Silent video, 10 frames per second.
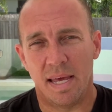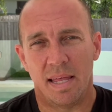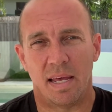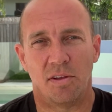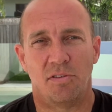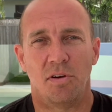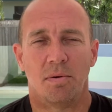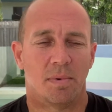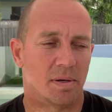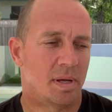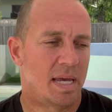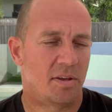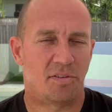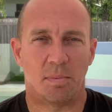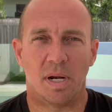They assume, well,
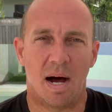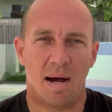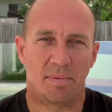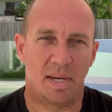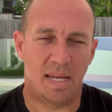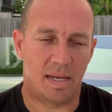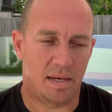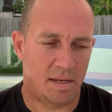someone opted in